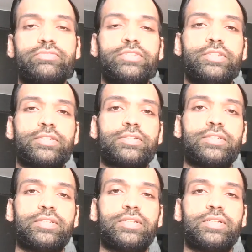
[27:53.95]

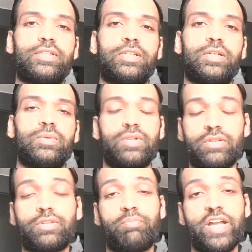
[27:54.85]

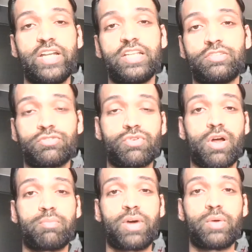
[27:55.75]
the paintings
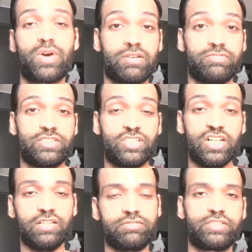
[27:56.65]
drawn by one of his
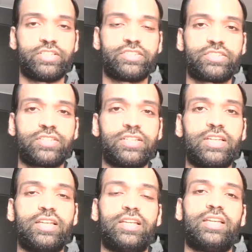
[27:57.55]
girlfriends,
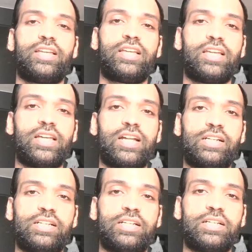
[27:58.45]
and